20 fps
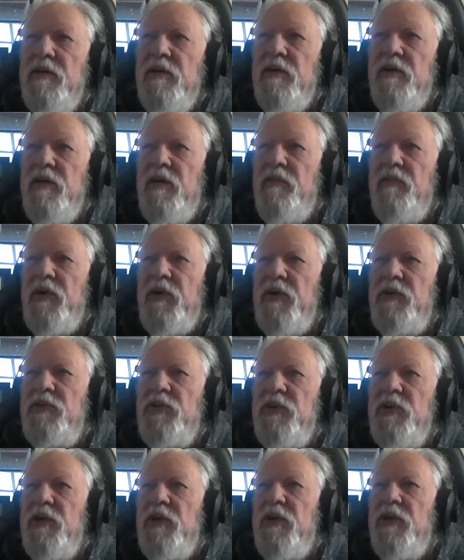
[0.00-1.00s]

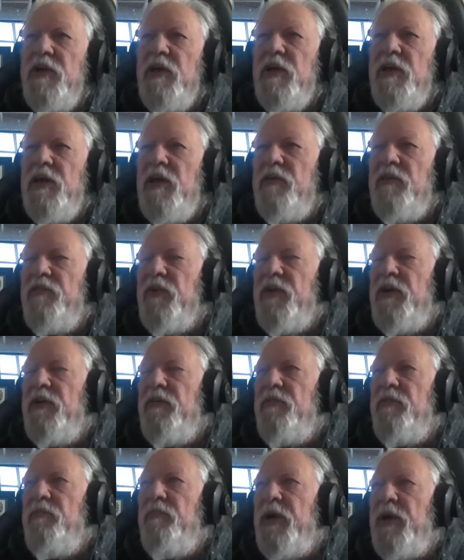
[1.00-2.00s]
If I
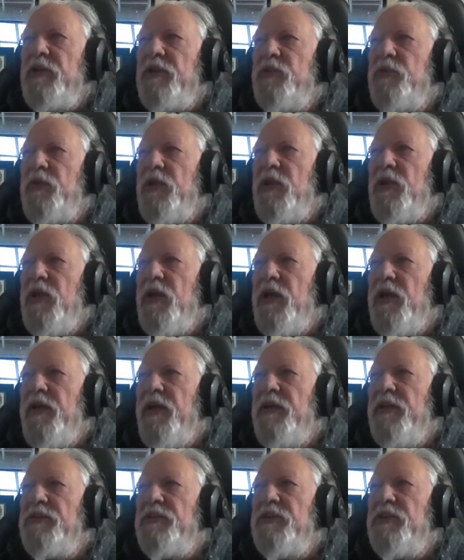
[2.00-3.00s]
mess with a lot of that
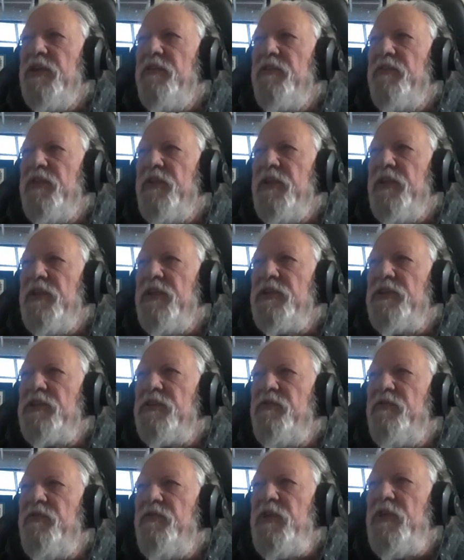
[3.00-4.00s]
stuff, then this
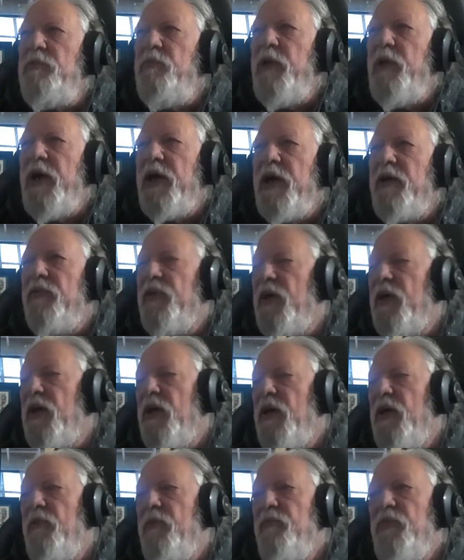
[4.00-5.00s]
feedback thing
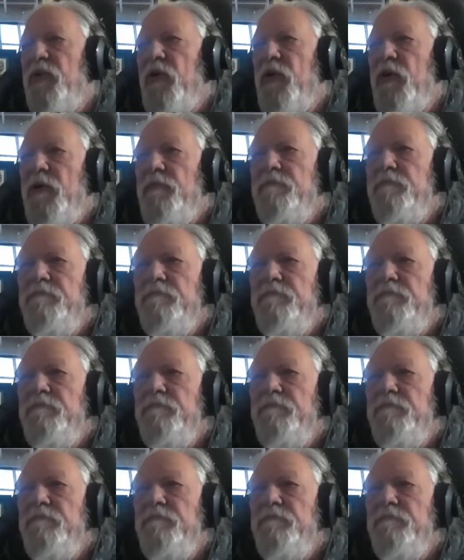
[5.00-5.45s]
comes on.